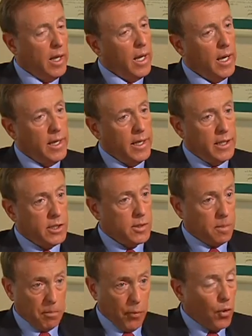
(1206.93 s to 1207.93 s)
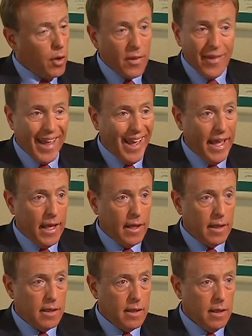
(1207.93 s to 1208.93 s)
And is a bird in the
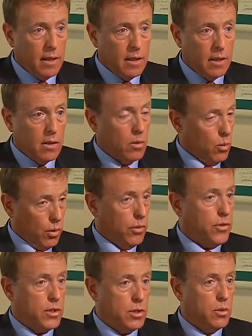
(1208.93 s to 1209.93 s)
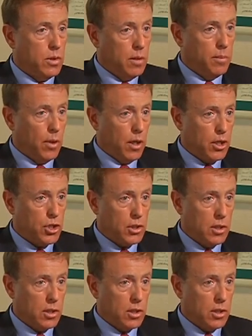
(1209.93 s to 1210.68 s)
hand worth two in the bush?